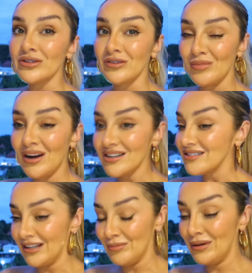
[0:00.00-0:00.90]
it's not
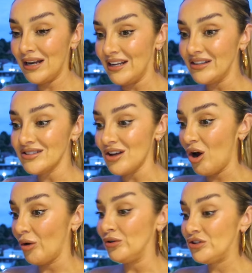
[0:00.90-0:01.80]
personally a place that
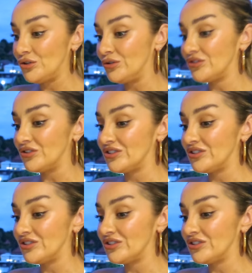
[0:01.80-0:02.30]
I would choose to